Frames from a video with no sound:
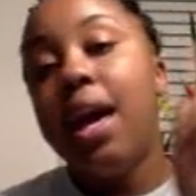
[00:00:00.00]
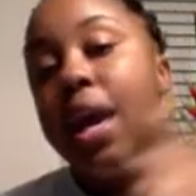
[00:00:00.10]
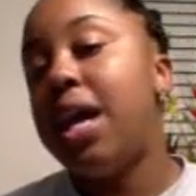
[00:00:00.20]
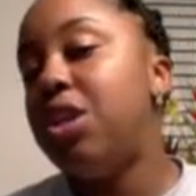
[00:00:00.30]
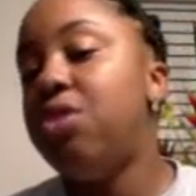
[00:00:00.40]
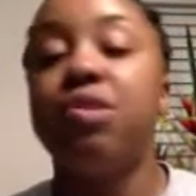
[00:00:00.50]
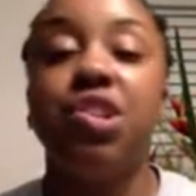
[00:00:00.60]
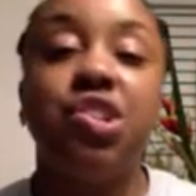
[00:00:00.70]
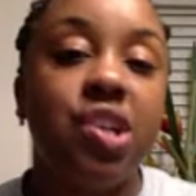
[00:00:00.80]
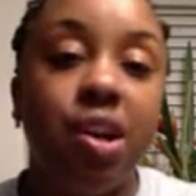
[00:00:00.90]
and you can
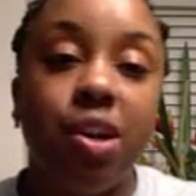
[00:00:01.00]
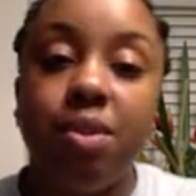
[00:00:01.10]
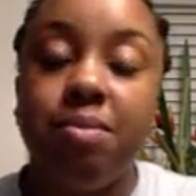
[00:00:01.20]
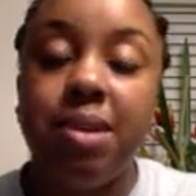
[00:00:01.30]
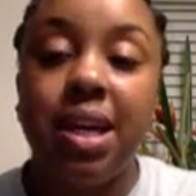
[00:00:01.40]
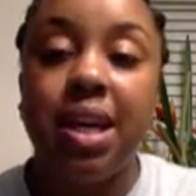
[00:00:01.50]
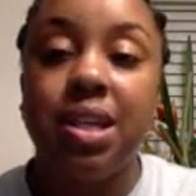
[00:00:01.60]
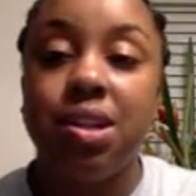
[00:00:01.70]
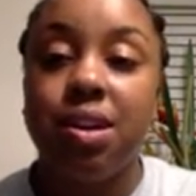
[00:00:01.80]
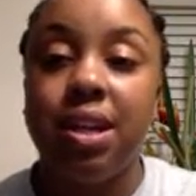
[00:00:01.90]
share it with me and
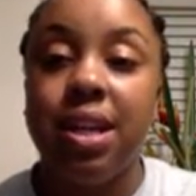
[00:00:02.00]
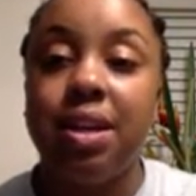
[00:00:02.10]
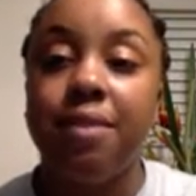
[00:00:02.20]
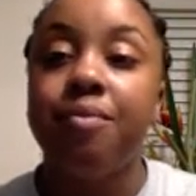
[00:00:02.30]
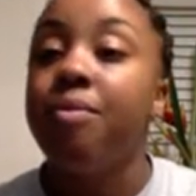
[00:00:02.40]
turn it in.